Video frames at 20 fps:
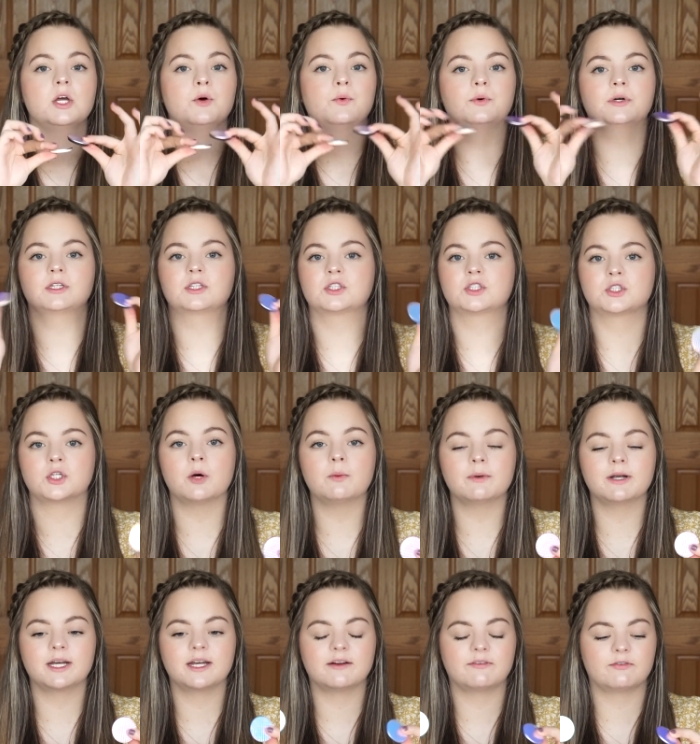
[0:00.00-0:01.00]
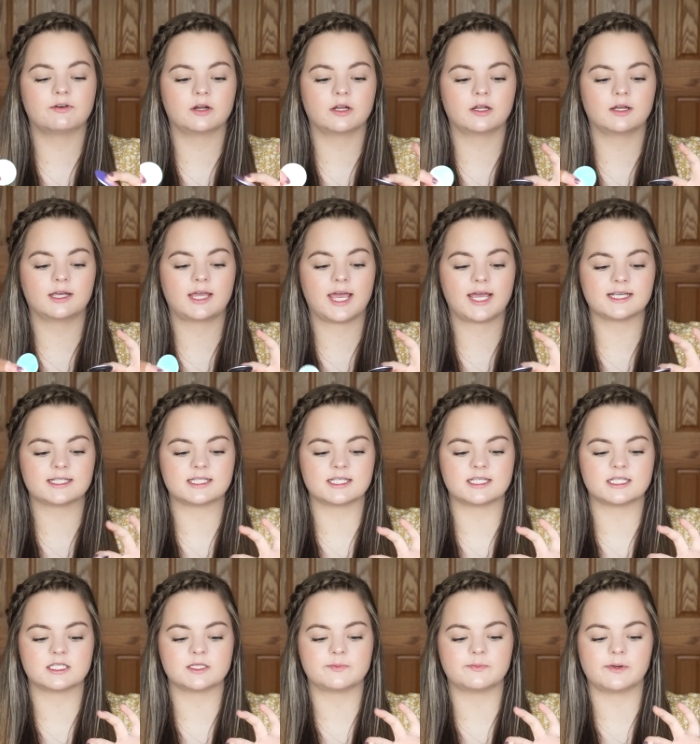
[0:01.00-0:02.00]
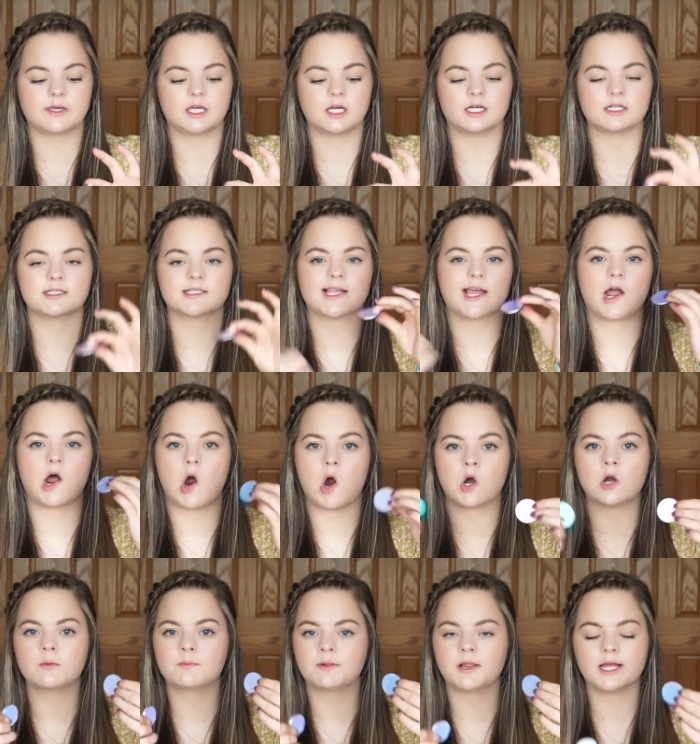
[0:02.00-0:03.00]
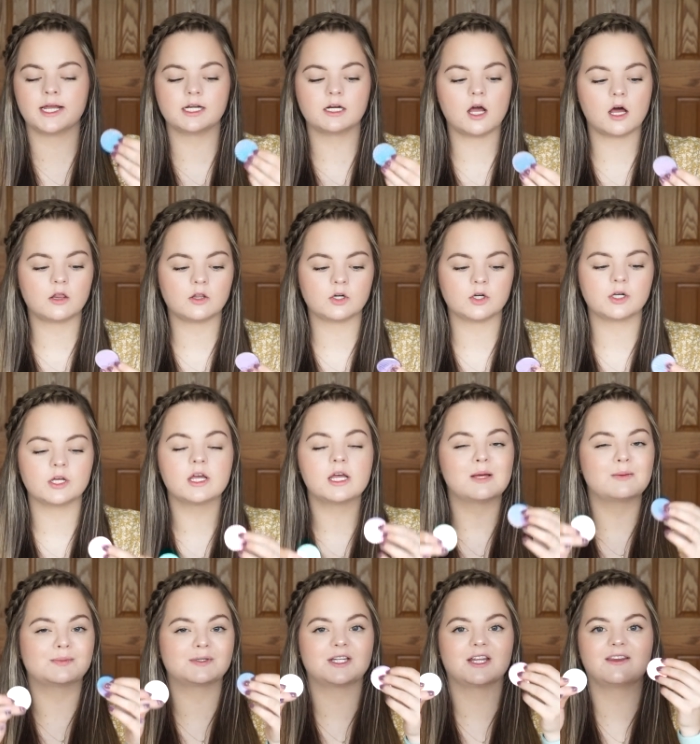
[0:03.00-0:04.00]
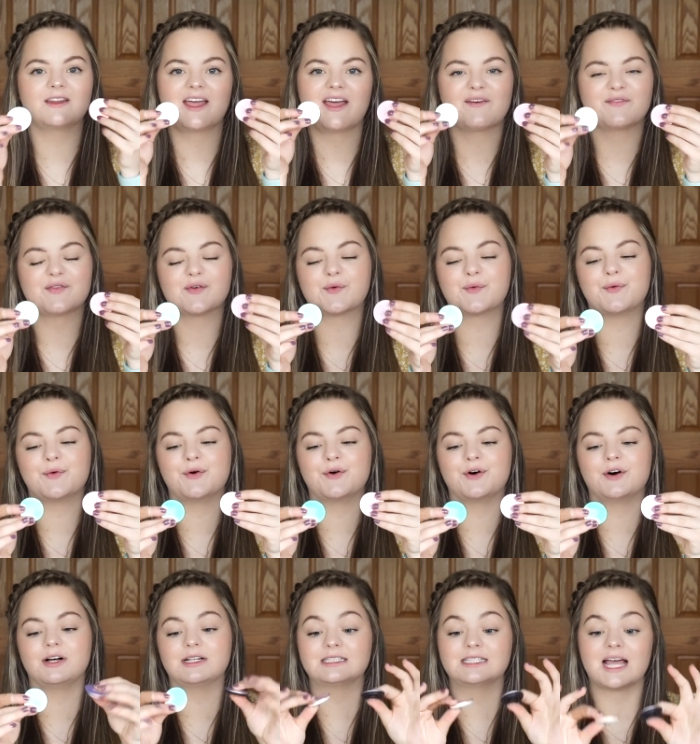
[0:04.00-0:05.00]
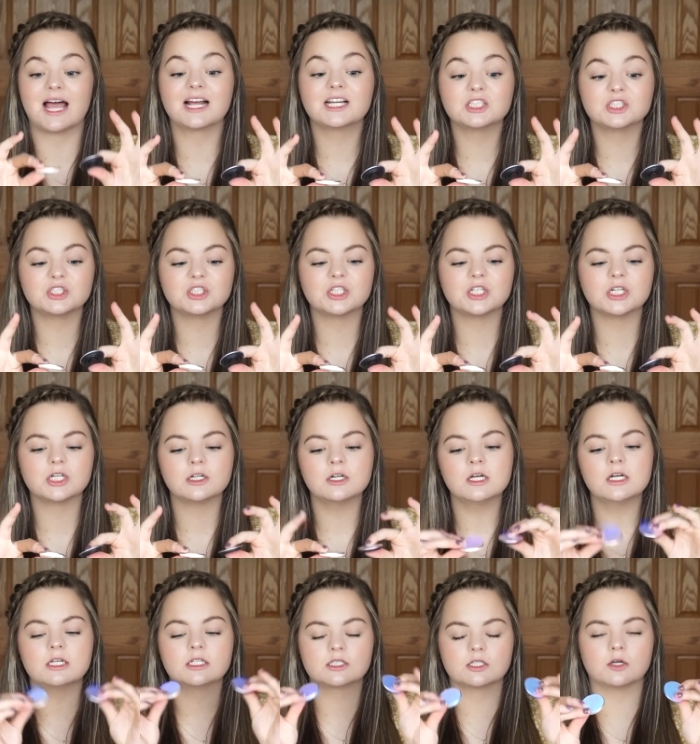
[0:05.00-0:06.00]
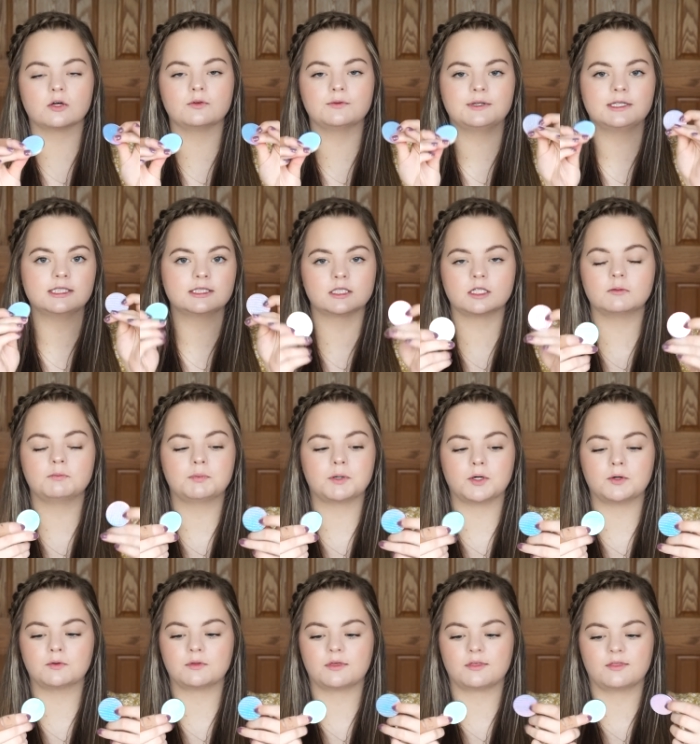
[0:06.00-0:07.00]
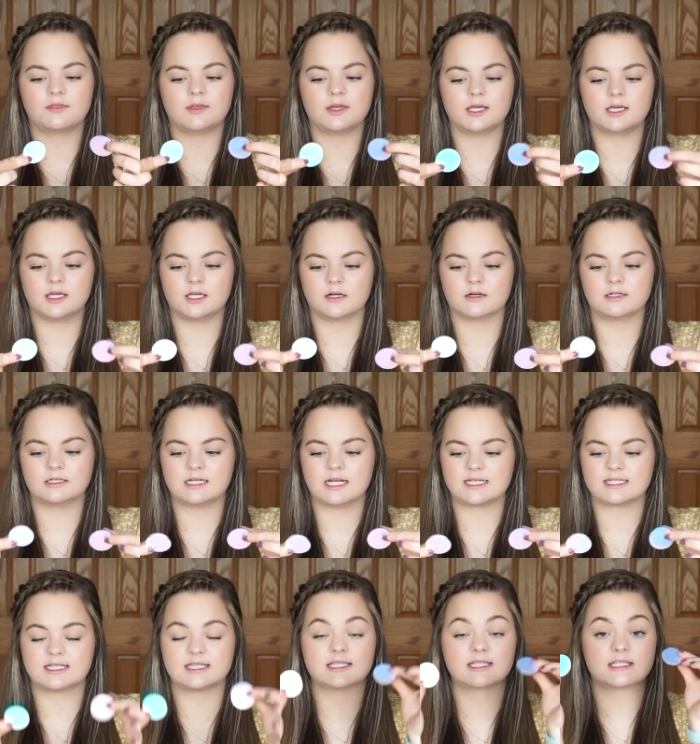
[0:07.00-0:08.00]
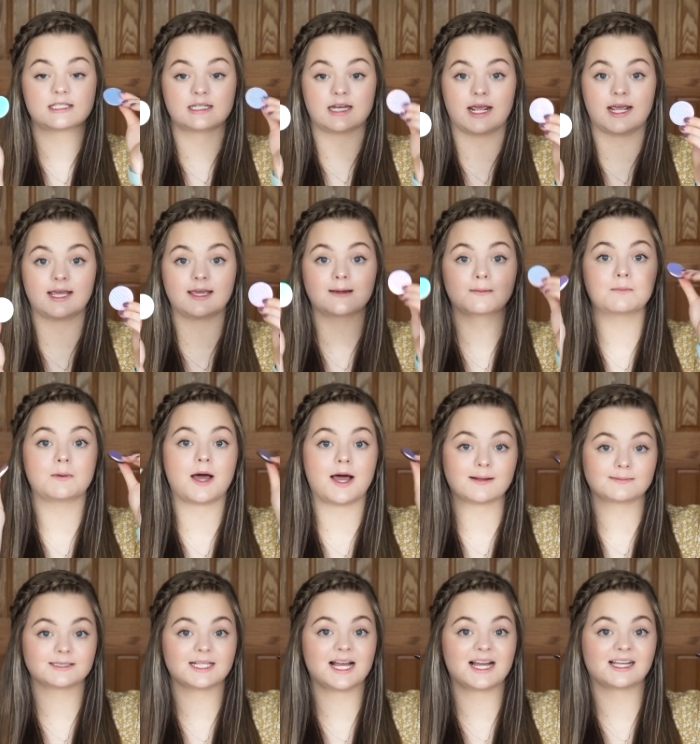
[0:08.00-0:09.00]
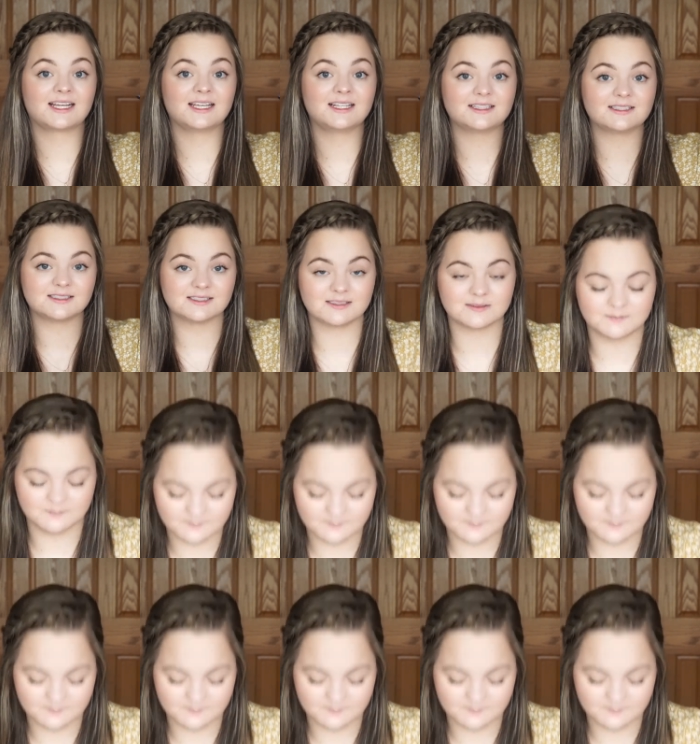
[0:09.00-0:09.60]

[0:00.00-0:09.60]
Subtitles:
with so many different cases because they are plain colored, but then they have the cool texture. So these are both the Iridescent Snake pop sockets.